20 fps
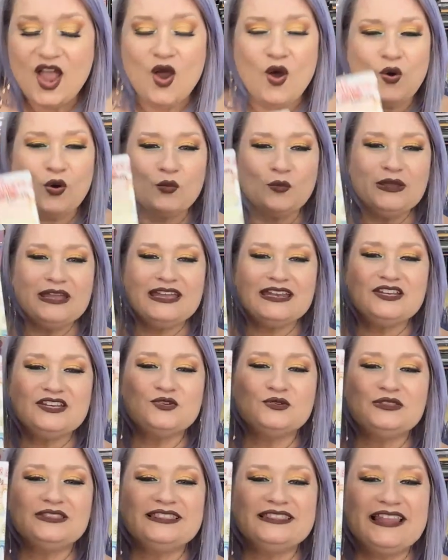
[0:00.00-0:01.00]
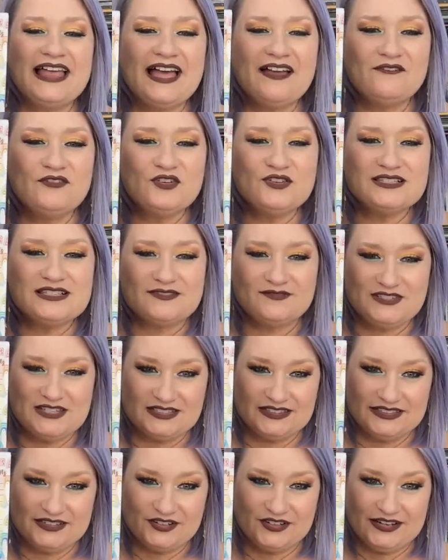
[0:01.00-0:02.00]
Or we could do levels of
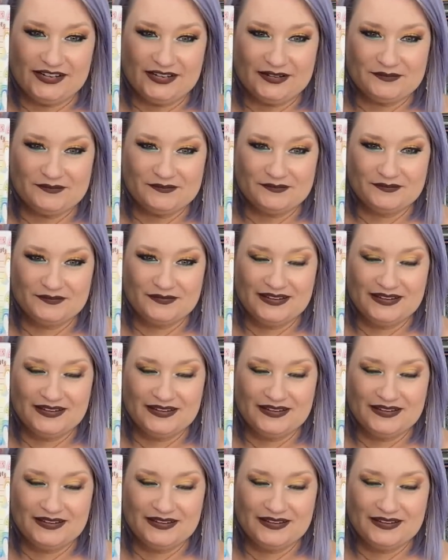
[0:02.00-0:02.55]
delirium.